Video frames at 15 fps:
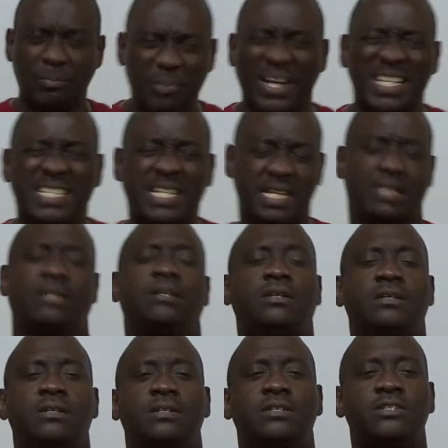pressure,
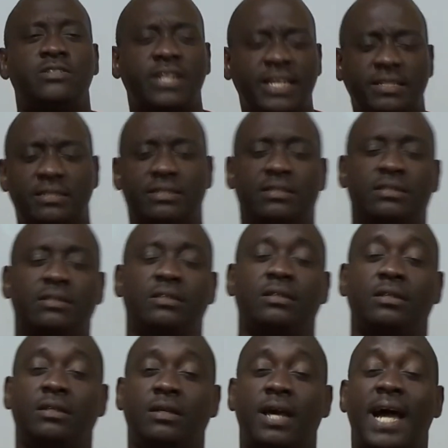stress,
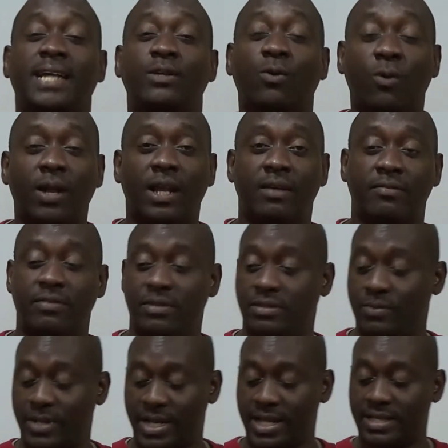at all
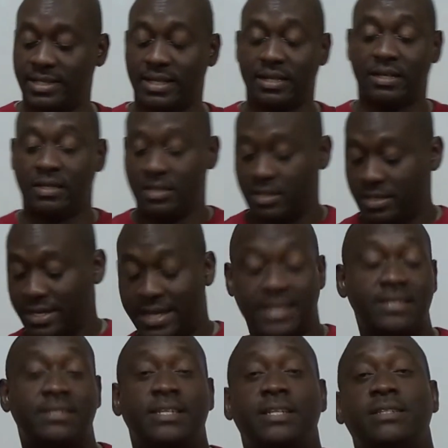levels, whether it's a
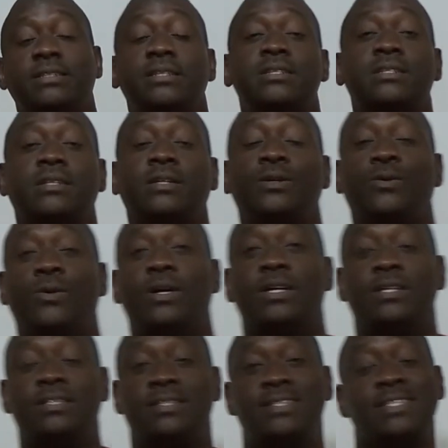SEA teacher or a
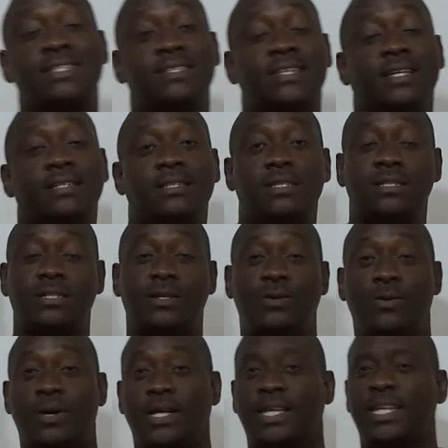CSEC teacher
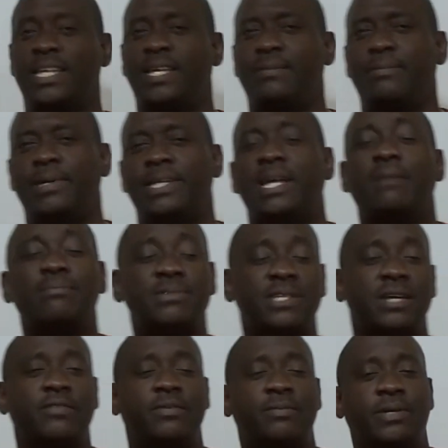or a CAPE, it happens
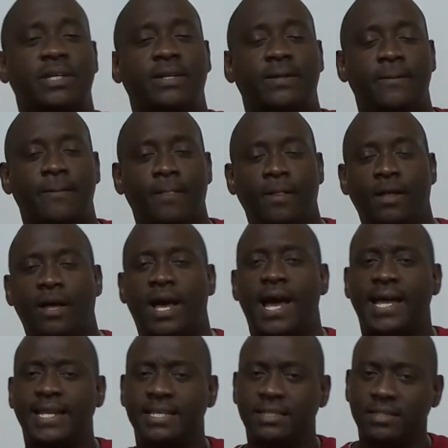to everybody.
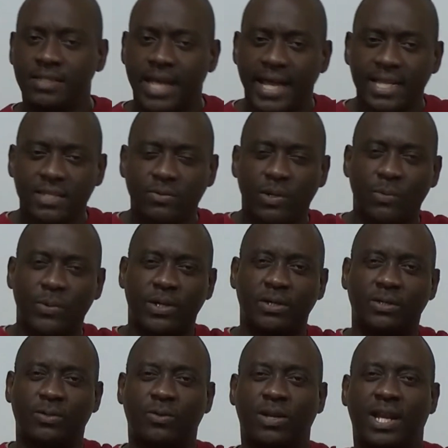And it's nice when we
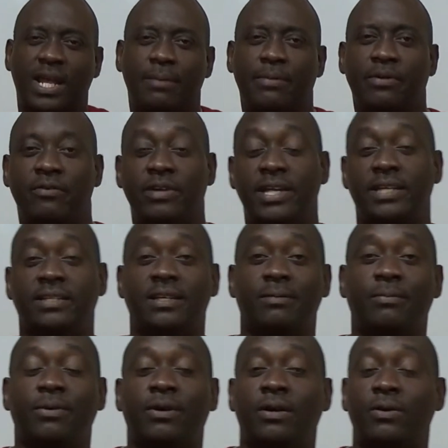could collaborate
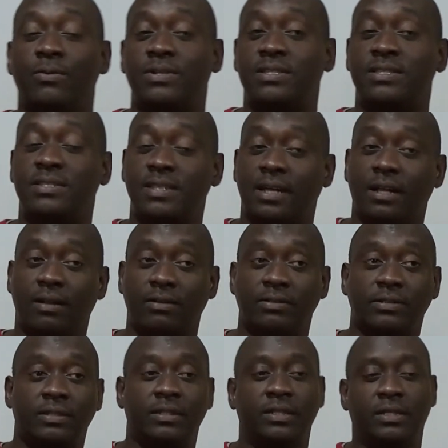among
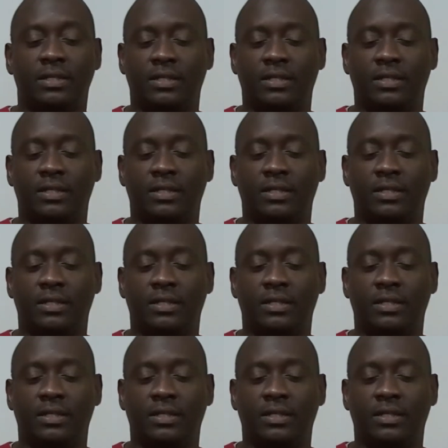ourselves,